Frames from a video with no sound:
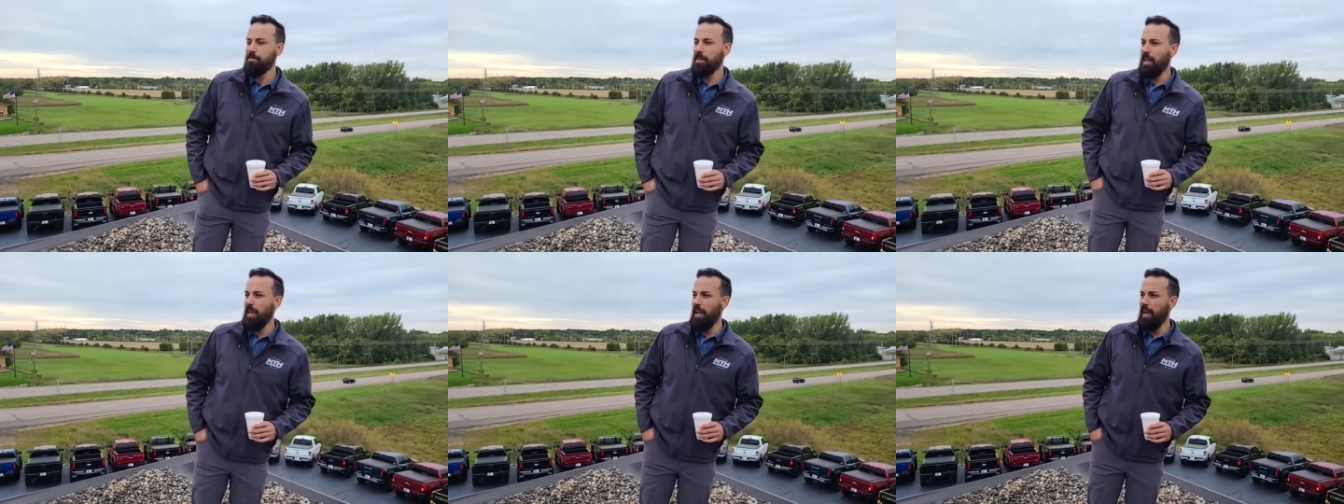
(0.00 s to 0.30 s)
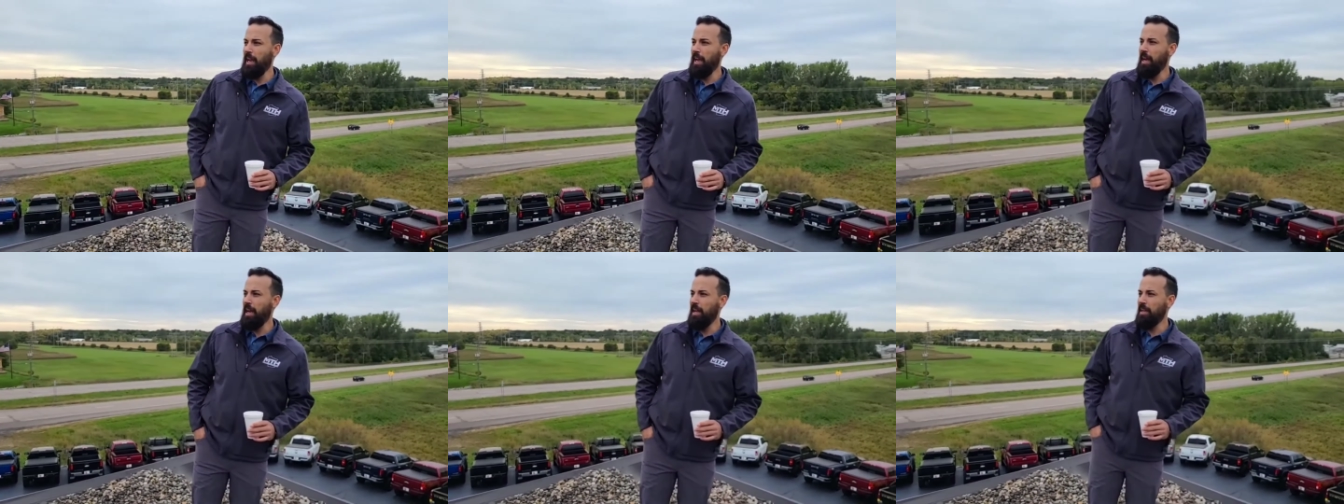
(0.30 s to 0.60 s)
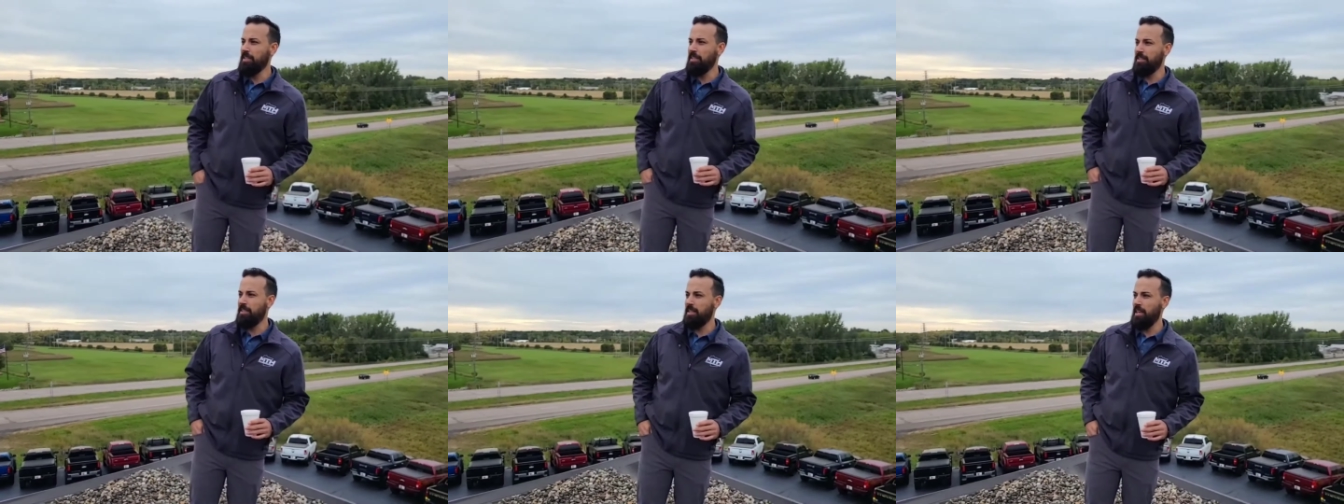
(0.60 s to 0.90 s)

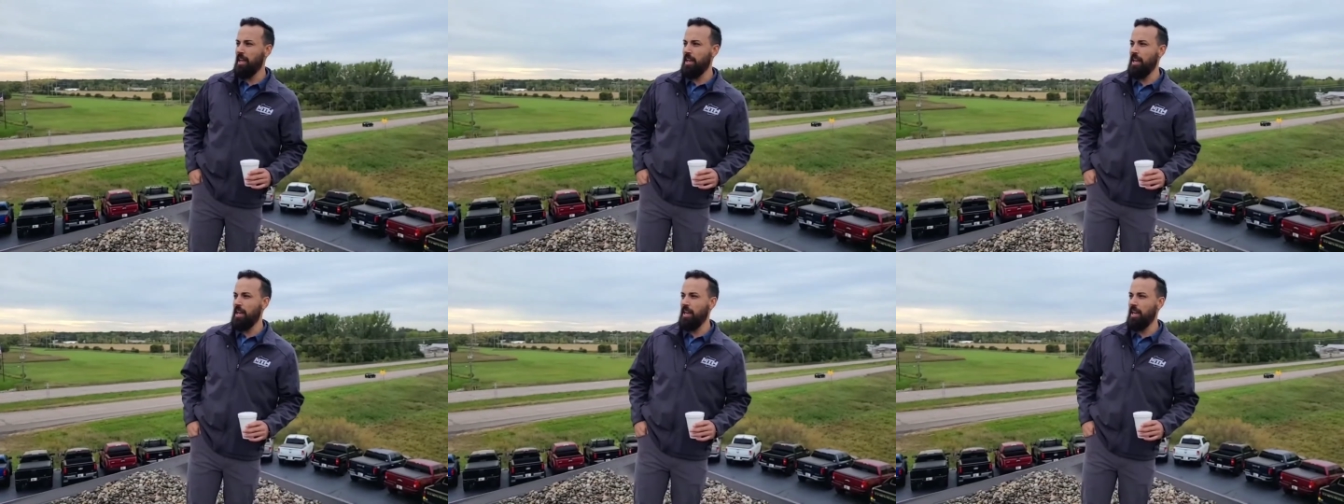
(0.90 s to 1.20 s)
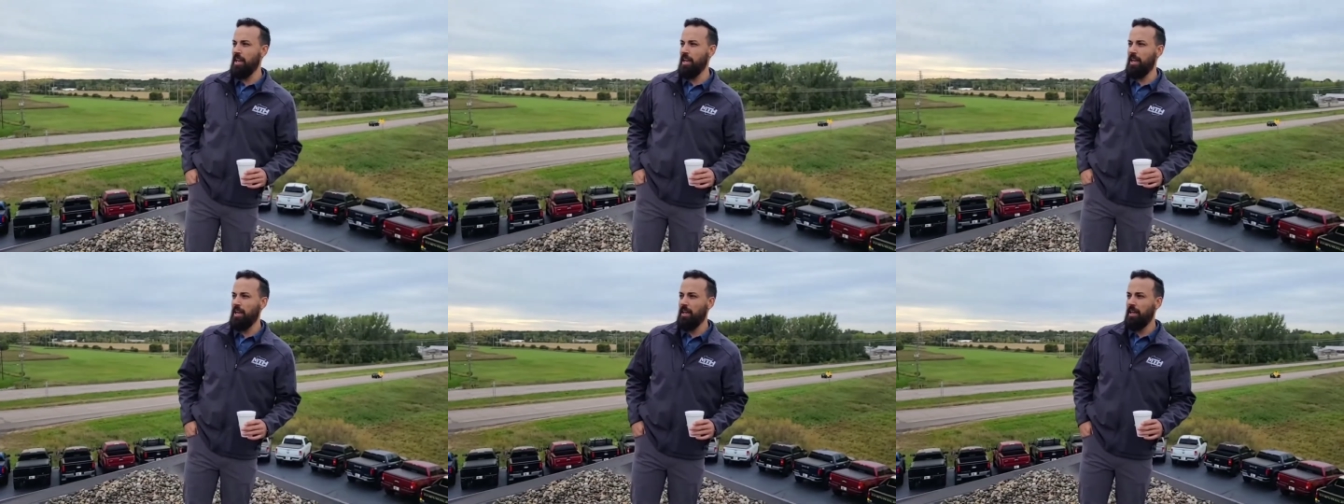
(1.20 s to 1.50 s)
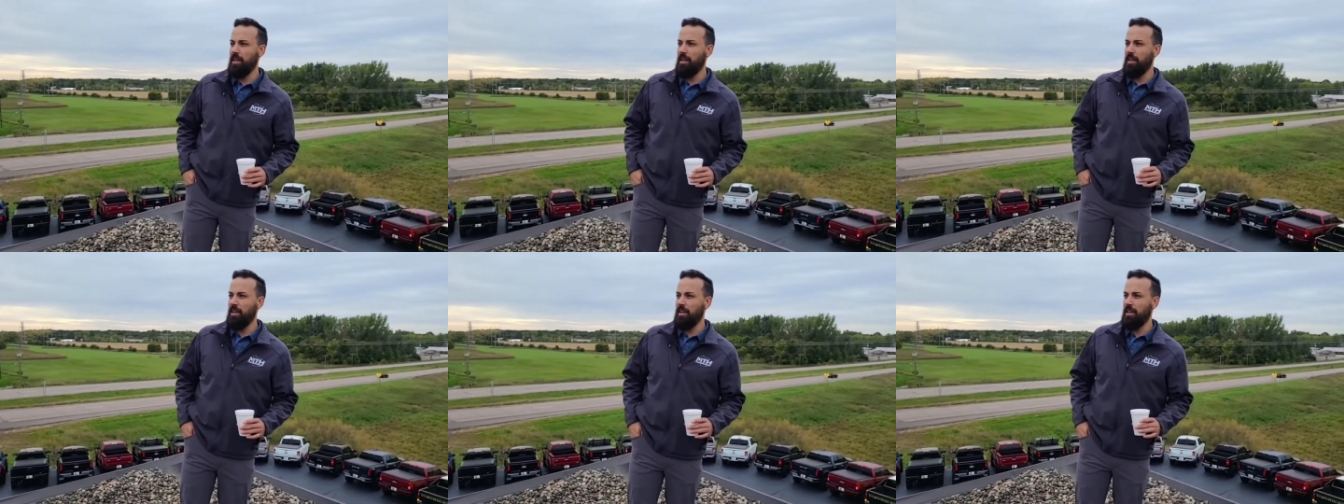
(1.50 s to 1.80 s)
and see
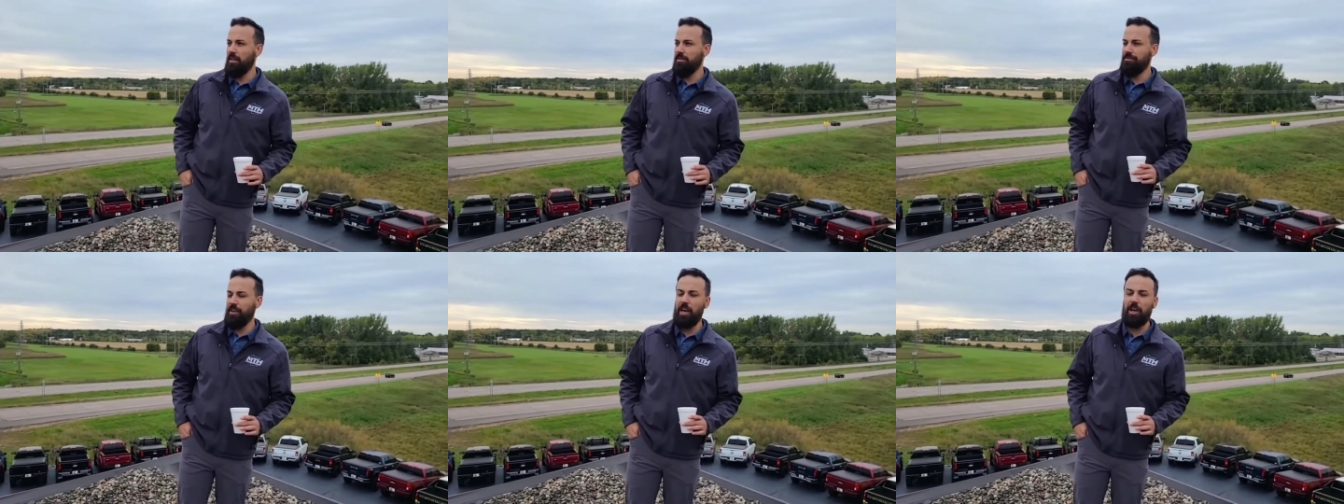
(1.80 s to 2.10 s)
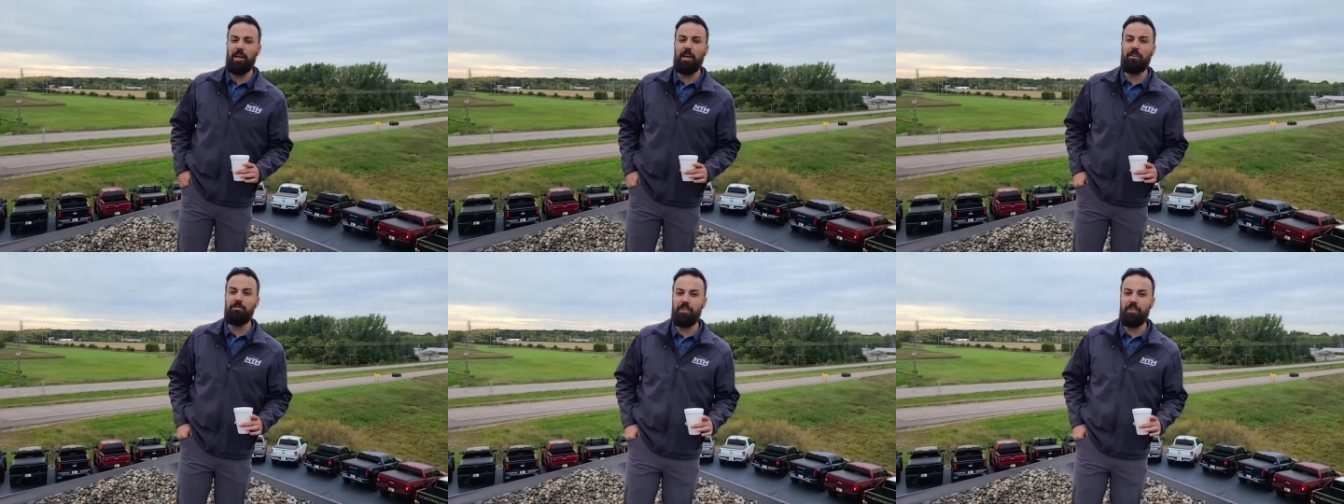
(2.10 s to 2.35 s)
very,